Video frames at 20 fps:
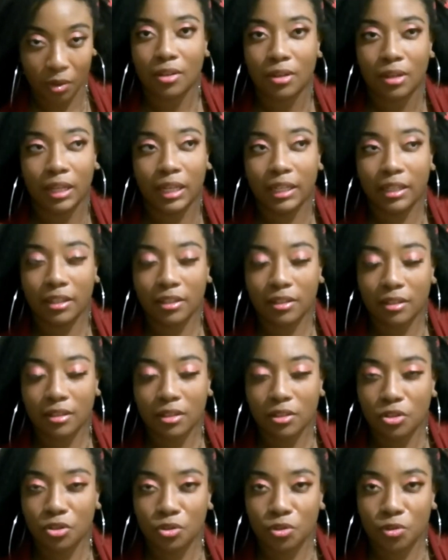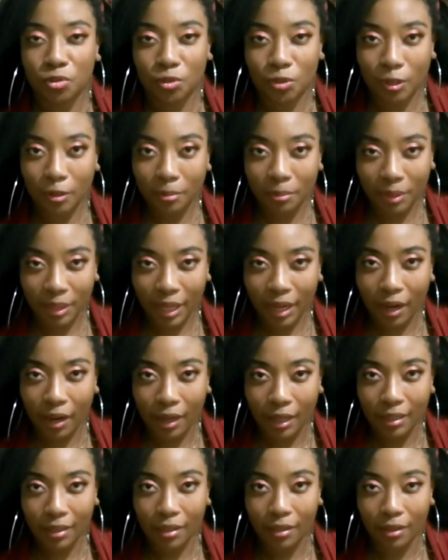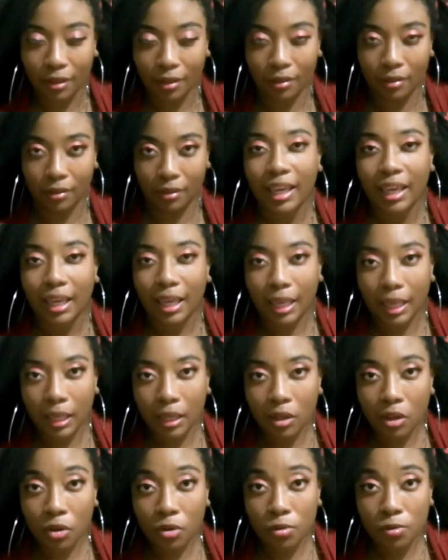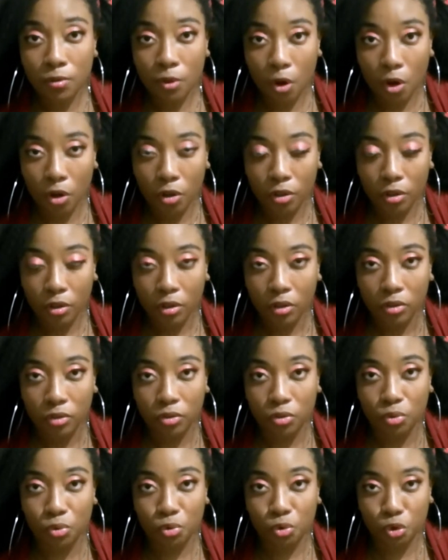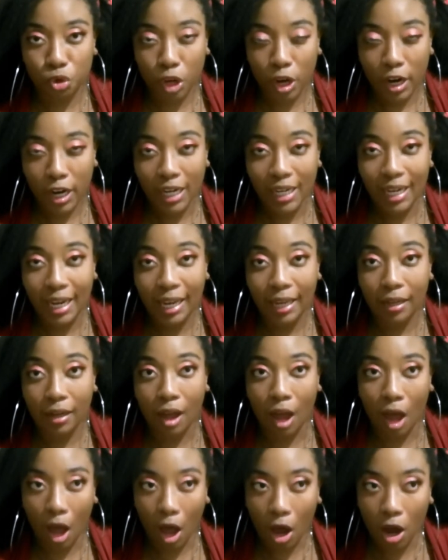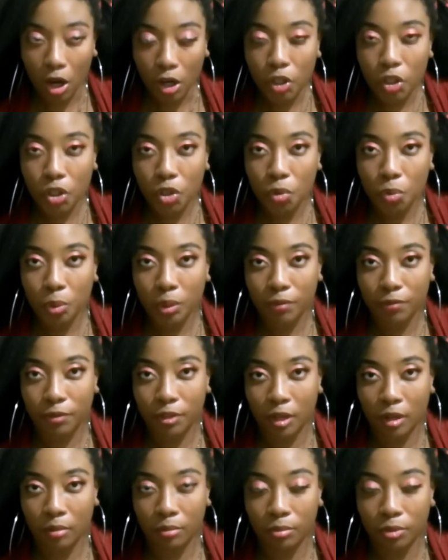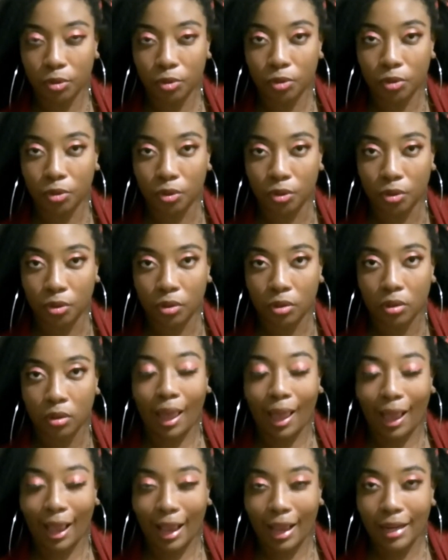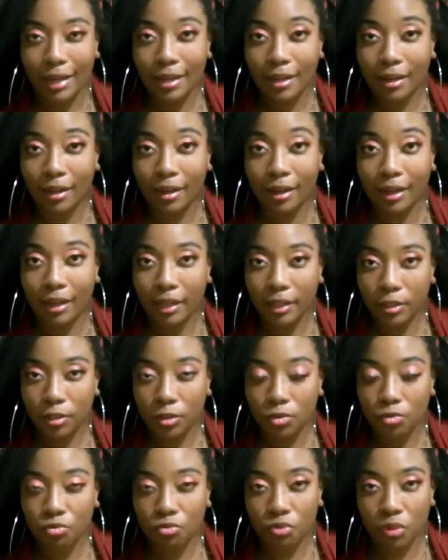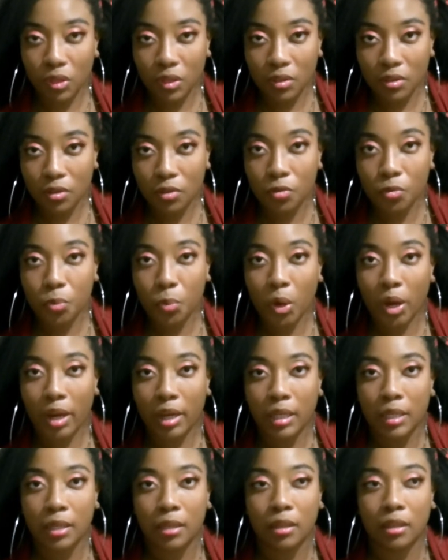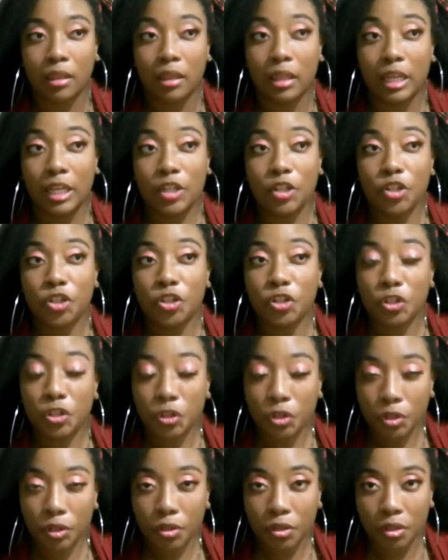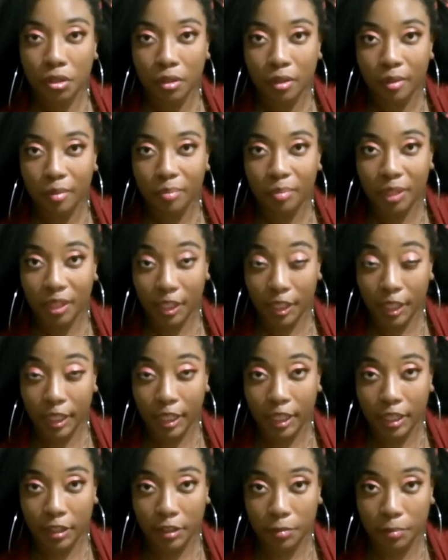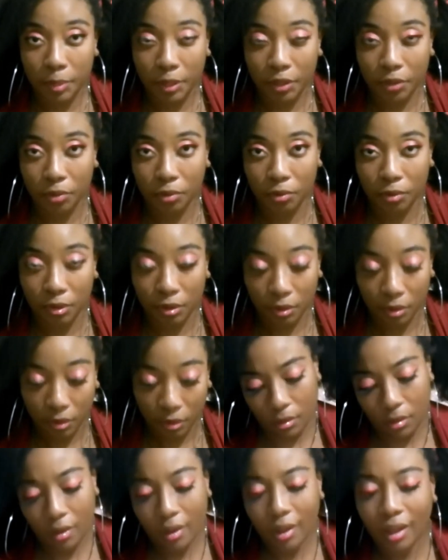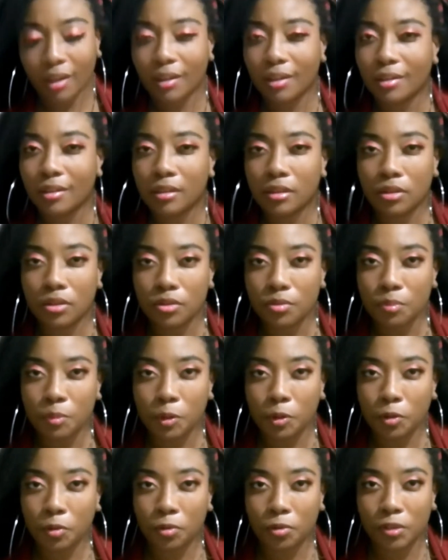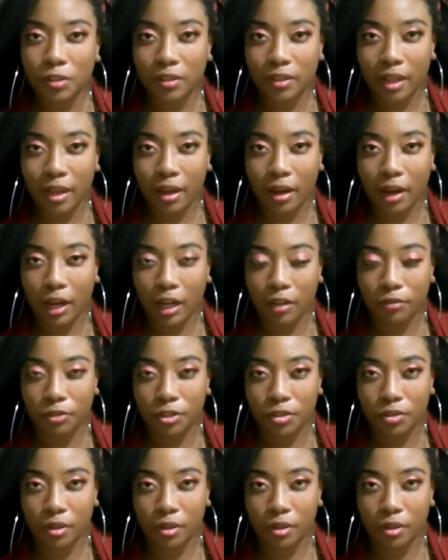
He doesn't just stop there either. He goes on to try and argue with Dumbledore and list reasons why they should be expelled. Like, is it just me or is that kind of just